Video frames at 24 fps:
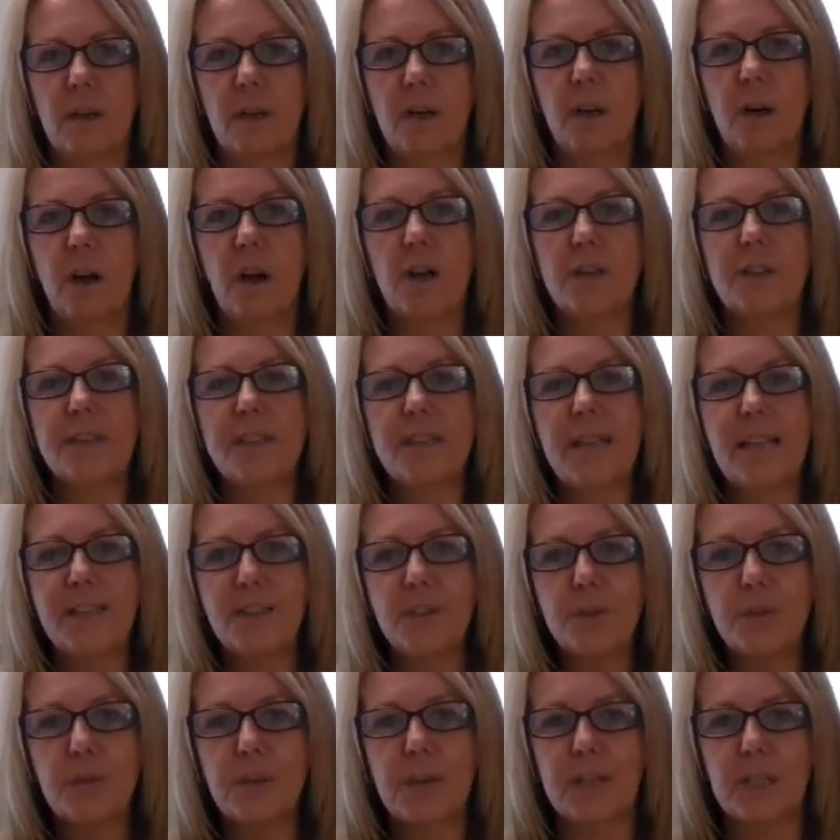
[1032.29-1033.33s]
on
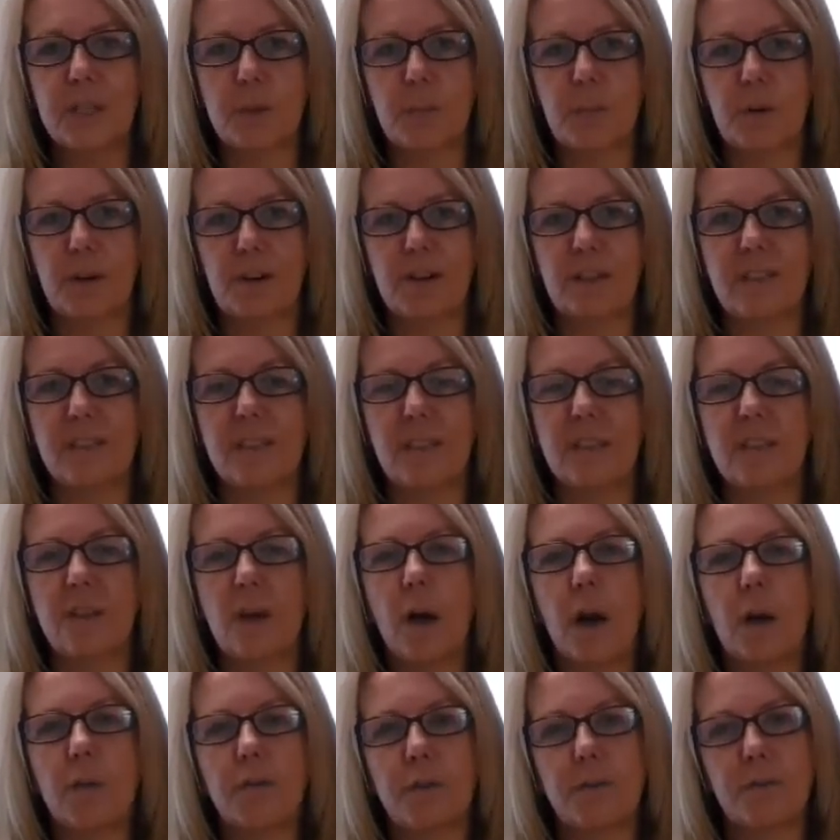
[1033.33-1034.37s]
sensory experiences
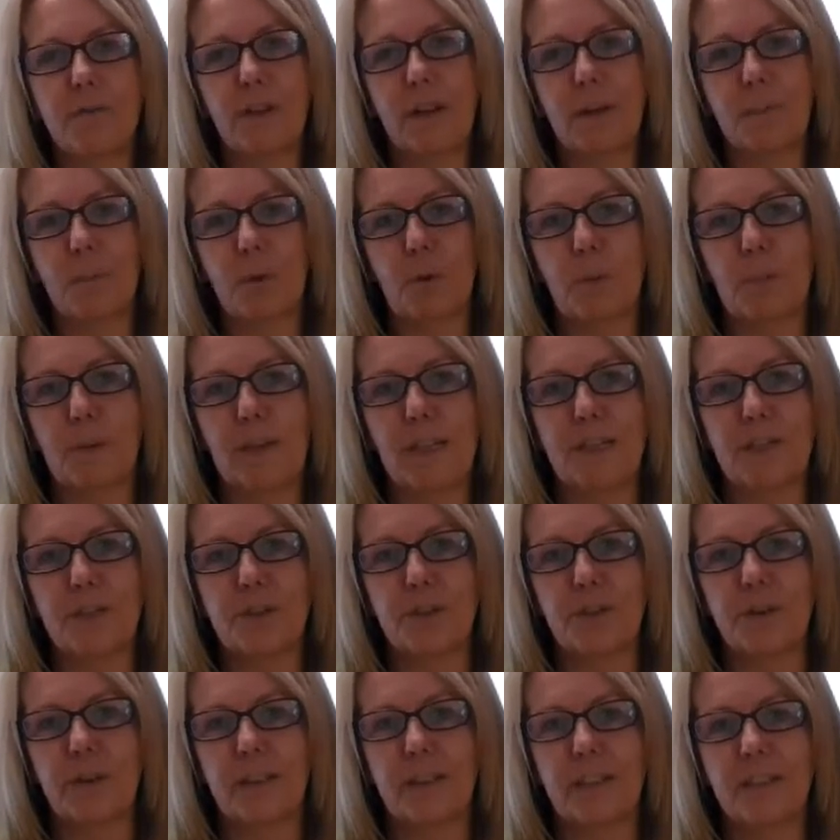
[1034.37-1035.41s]
often find more pleasure
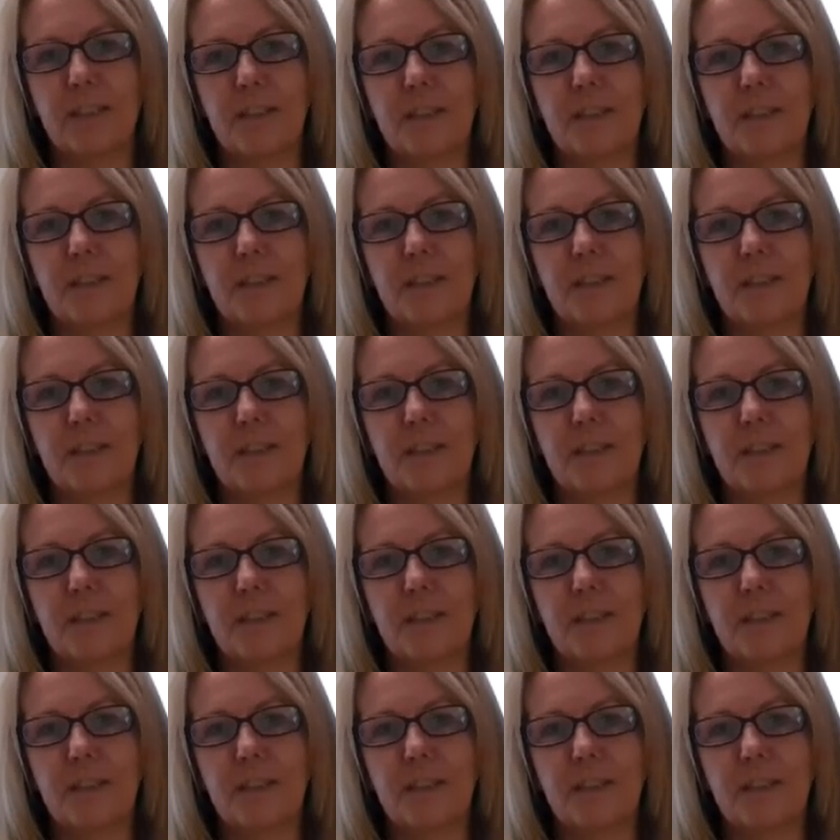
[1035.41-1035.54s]
in it.